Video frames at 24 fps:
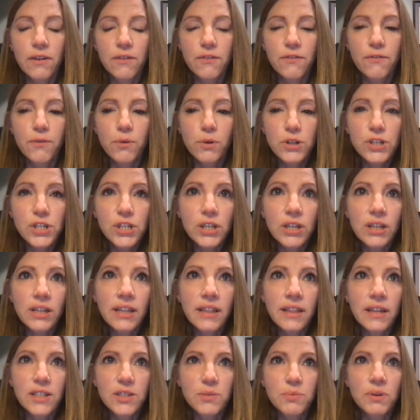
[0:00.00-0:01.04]

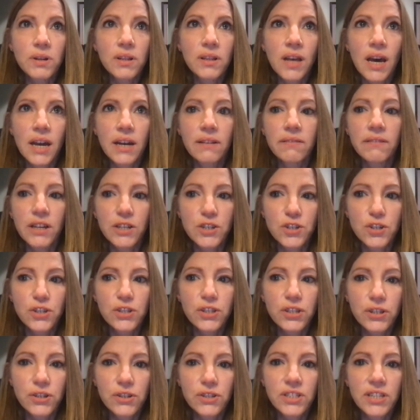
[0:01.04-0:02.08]
unfortunately, that's what a lot of
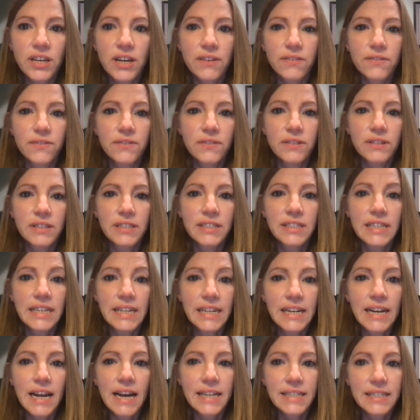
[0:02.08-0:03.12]
legislators have seen
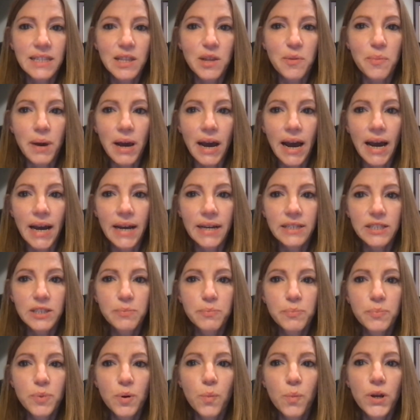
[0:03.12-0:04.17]
it as in the
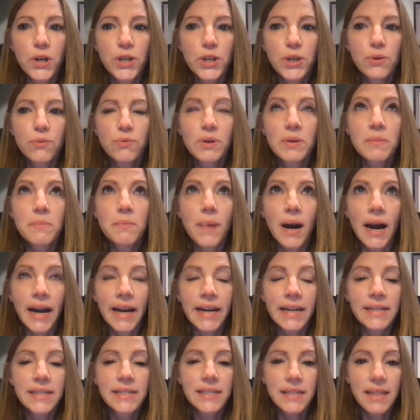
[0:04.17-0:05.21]
past. But when you
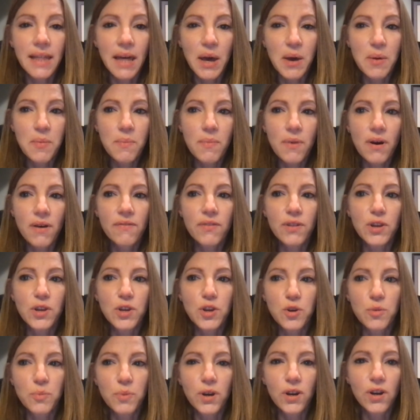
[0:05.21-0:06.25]
remind them of the
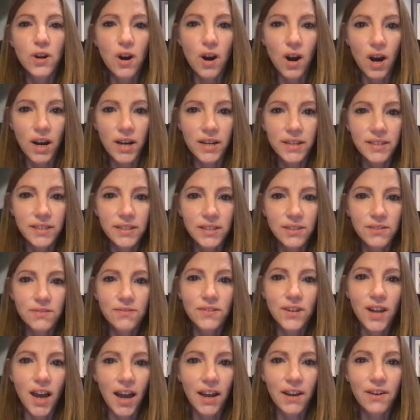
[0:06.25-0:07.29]
human cost of
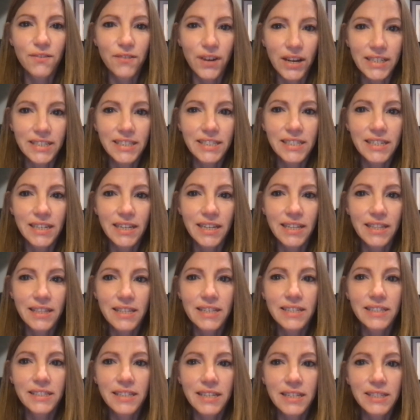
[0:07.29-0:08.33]
not investing in
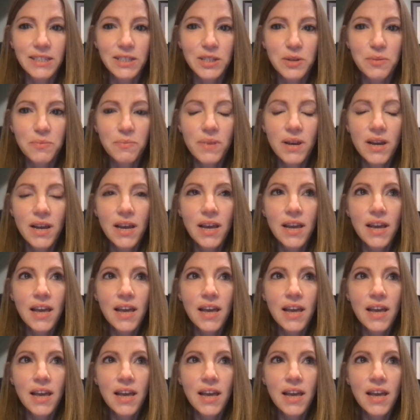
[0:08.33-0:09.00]
this system